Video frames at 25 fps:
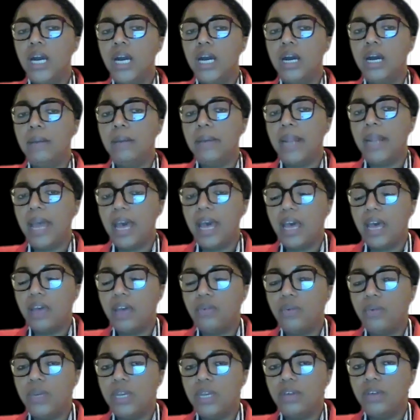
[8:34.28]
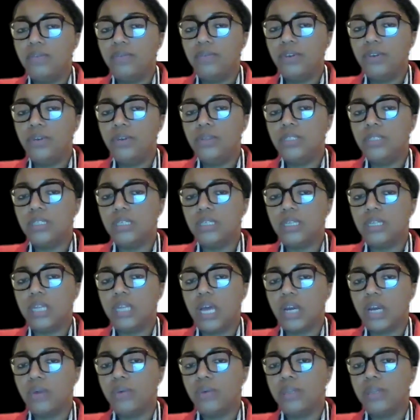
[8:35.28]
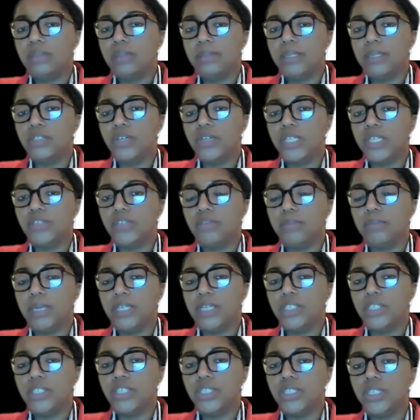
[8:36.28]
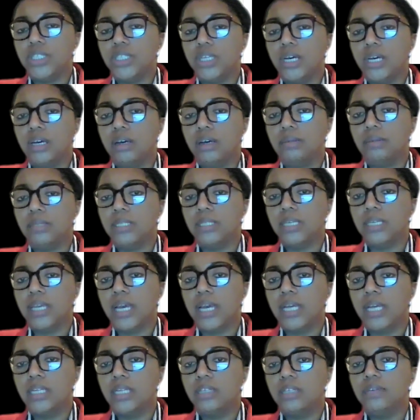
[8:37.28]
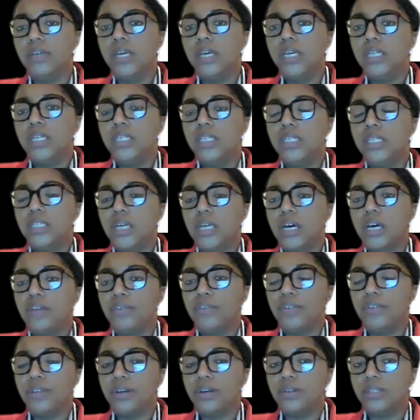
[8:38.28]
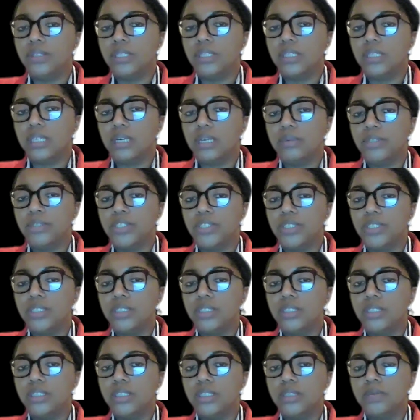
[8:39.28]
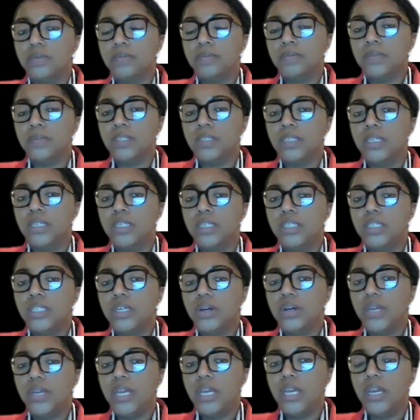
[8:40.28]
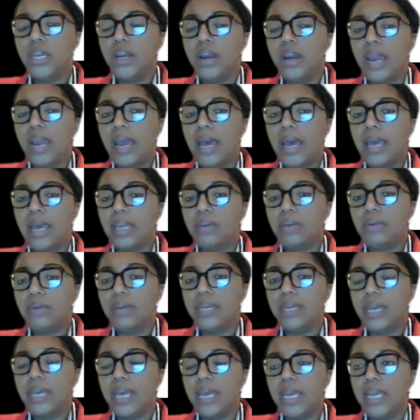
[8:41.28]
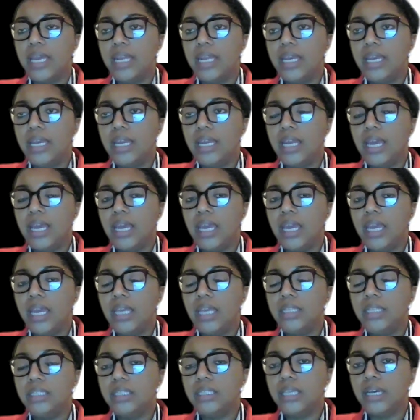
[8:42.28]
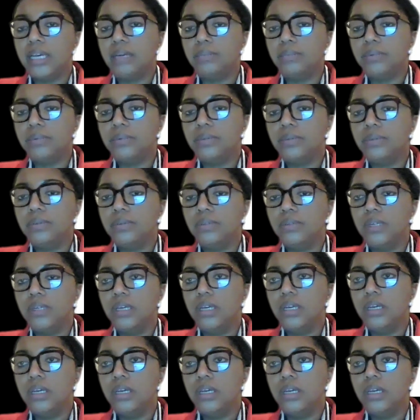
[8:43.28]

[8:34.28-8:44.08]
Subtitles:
And we can use a logarithmic transformation to kind of solve for those assumptions. So here I created a sample.